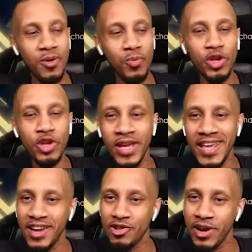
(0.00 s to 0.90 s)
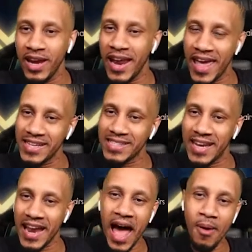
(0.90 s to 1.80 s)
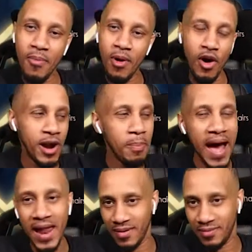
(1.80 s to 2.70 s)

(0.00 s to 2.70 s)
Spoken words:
will you eat green eggs and ham on a pan?